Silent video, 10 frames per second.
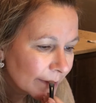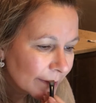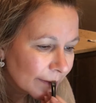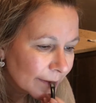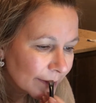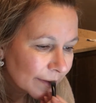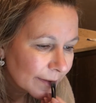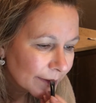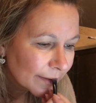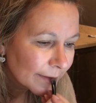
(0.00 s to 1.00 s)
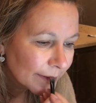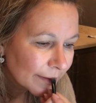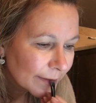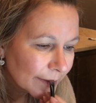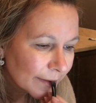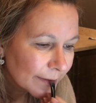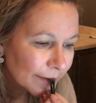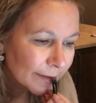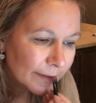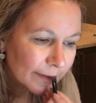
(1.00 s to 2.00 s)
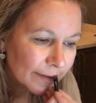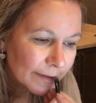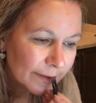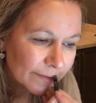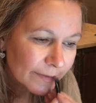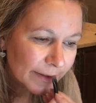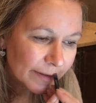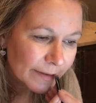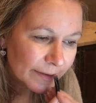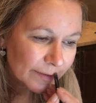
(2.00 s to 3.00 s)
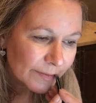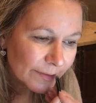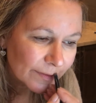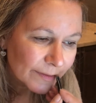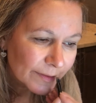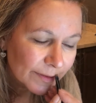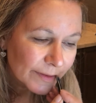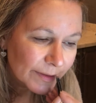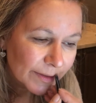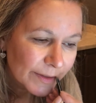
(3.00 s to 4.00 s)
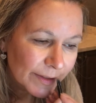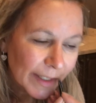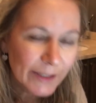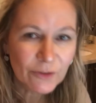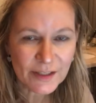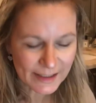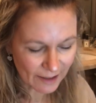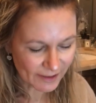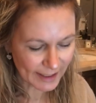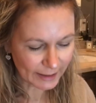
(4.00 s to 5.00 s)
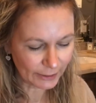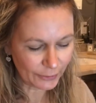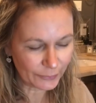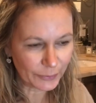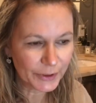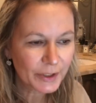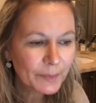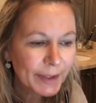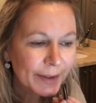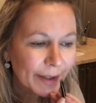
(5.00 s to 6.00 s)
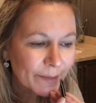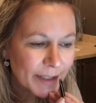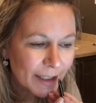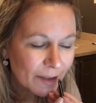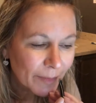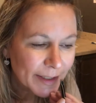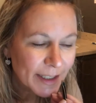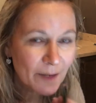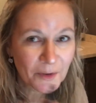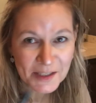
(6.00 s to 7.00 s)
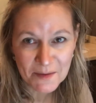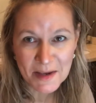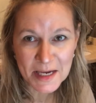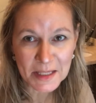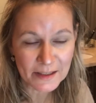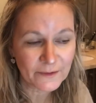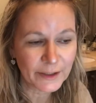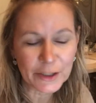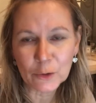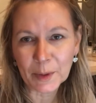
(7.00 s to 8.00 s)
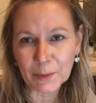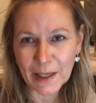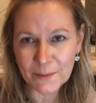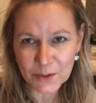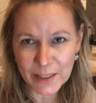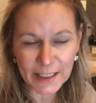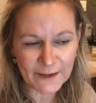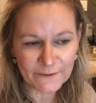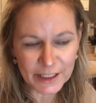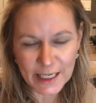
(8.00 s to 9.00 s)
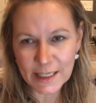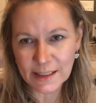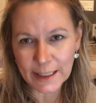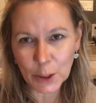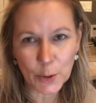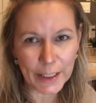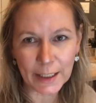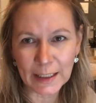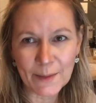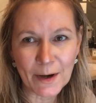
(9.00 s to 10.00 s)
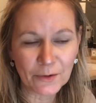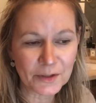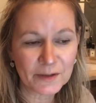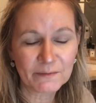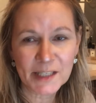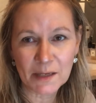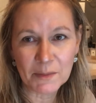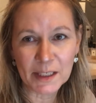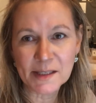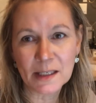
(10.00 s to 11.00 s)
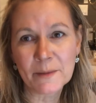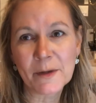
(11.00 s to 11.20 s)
And I'm going to define this more. I know this sounds like a lot of work, but I'm taking my time because I'm making this video. But when I'm doing it every day, it's quick and I'm out, 10 minutes and I'm